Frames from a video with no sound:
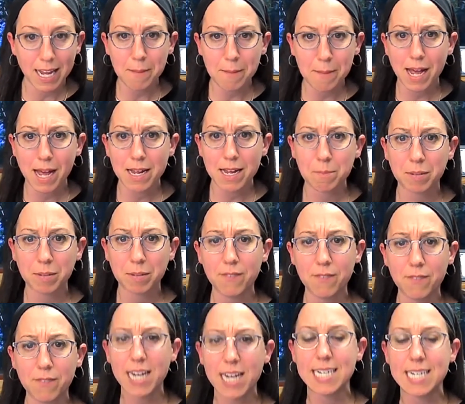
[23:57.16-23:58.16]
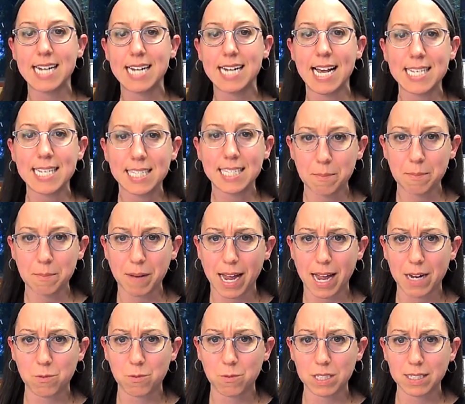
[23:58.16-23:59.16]
by and playing very nicely by
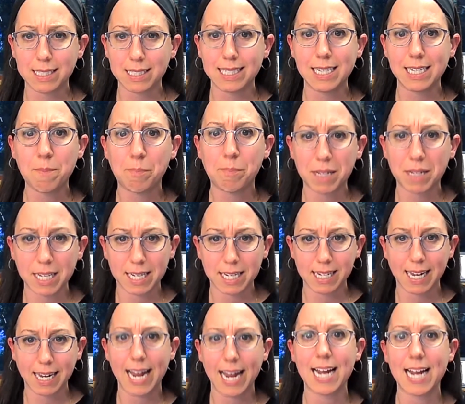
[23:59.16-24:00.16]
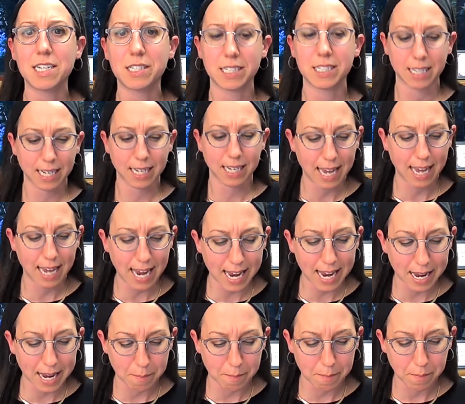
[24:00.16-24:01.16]
and was deeply engaged in the
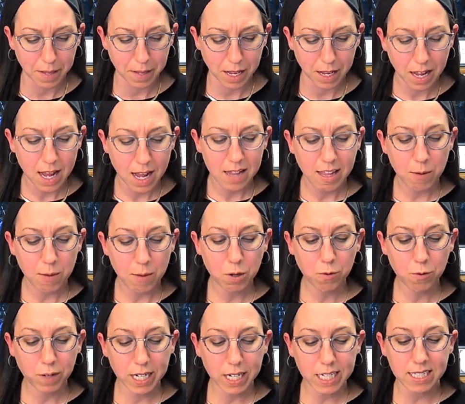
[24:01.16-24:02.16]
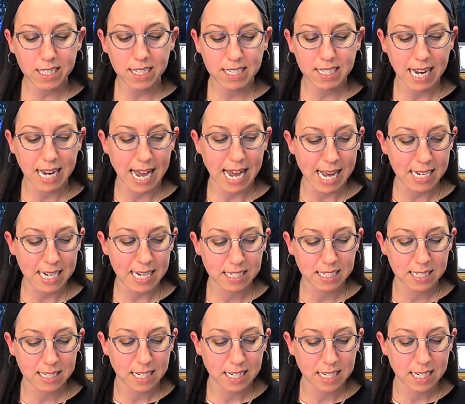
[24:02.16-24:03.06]
game. They were reading the text